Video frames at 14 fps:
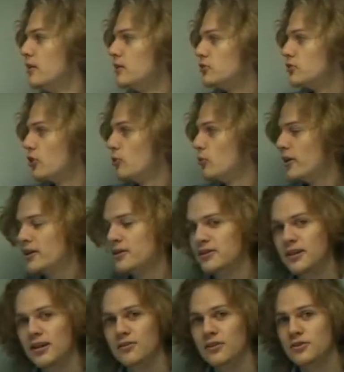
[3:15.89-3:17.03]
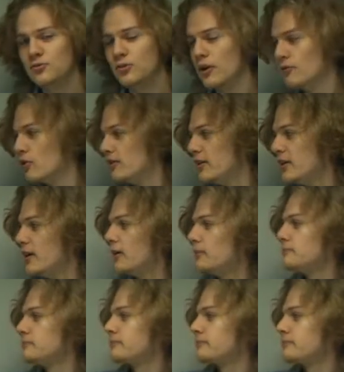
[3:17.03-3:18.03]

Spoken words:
So we can see in this graph over here